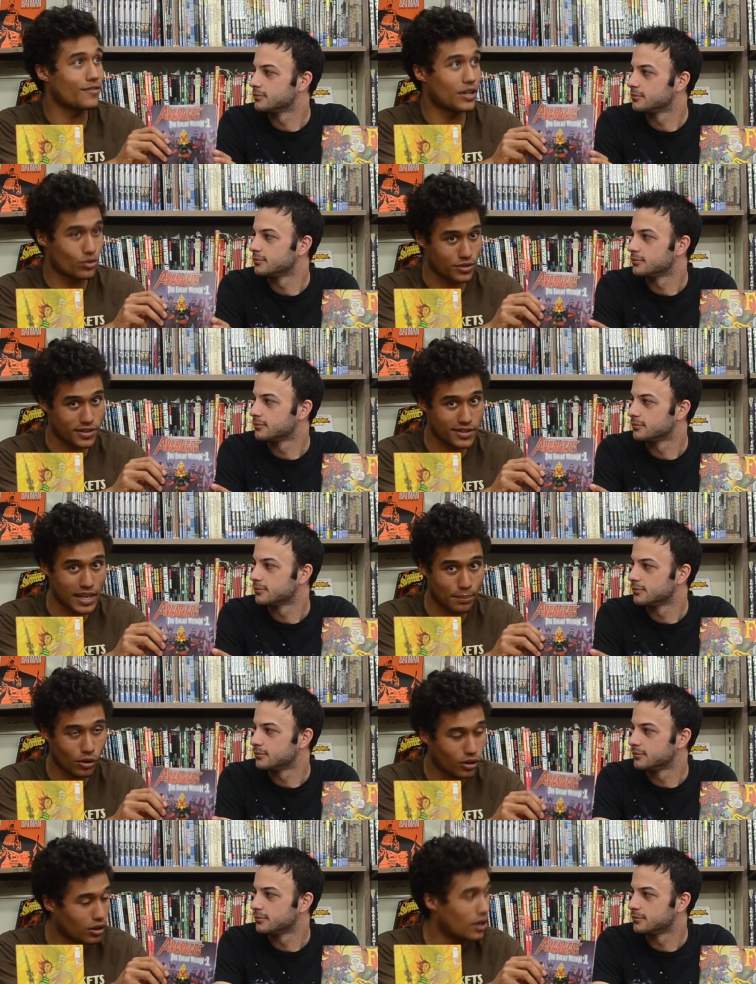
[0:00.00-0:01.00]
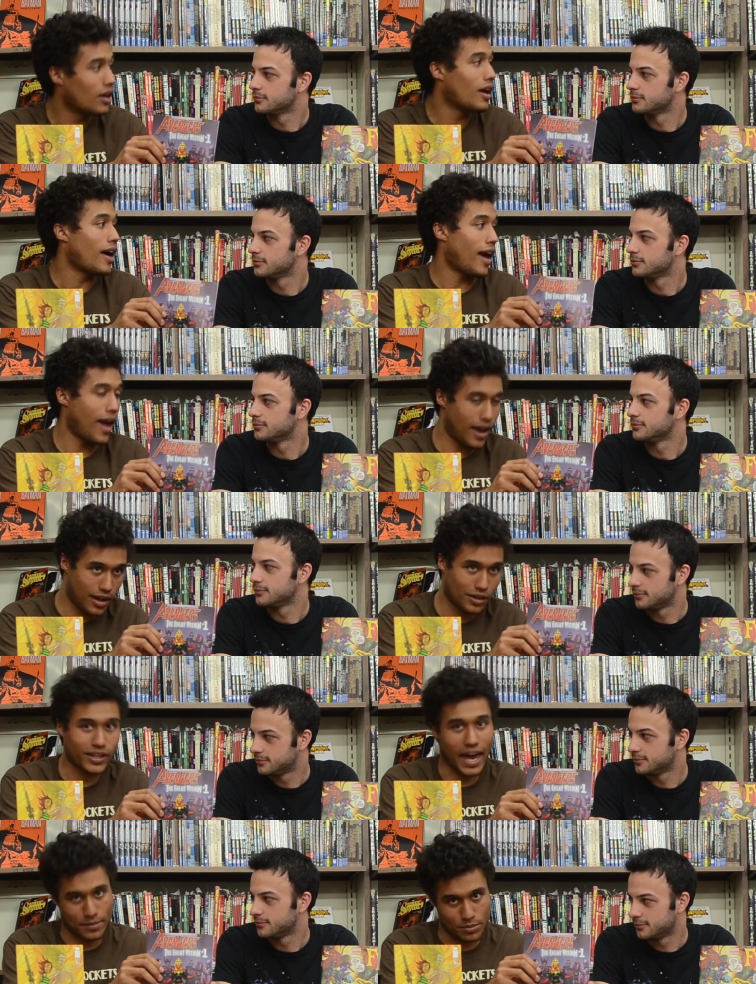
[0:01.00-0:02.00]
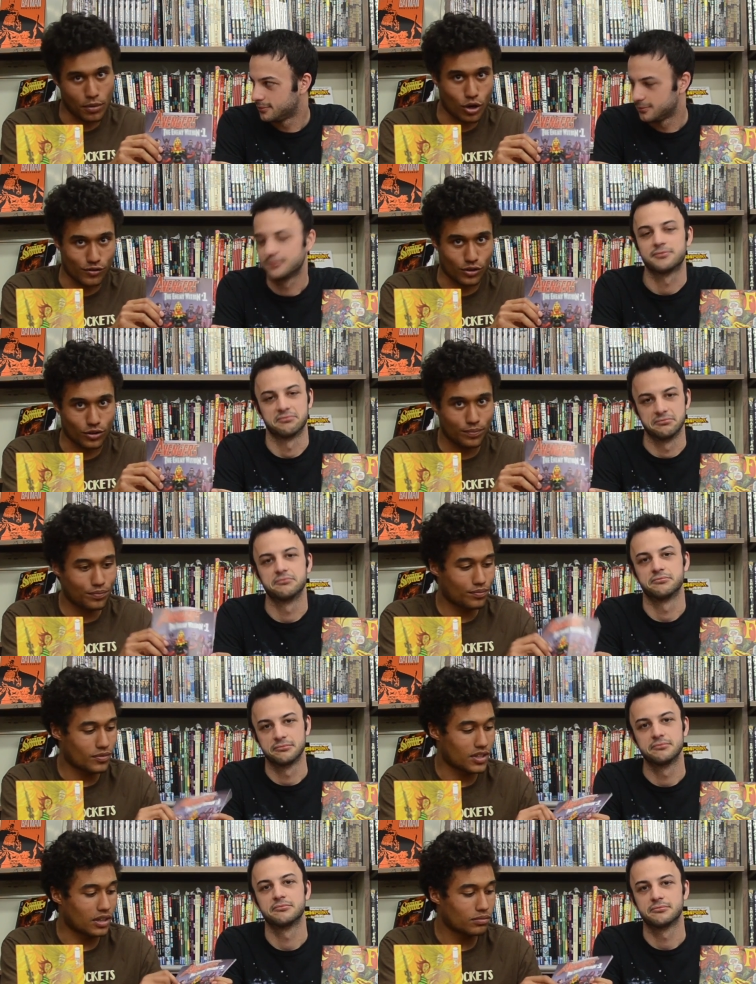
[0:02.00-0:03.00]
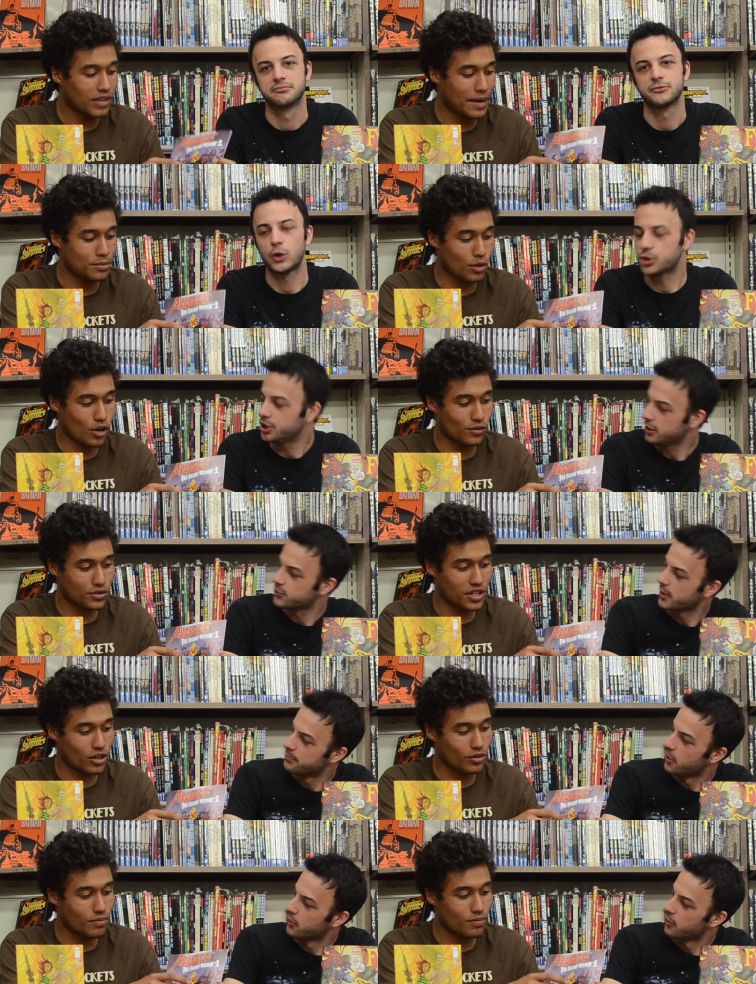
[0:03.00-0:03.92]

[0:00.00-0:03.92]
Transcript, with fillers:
Speaker 1: Avengers Assemble and Captain Marvel. You know, Captain well, Marvel's here,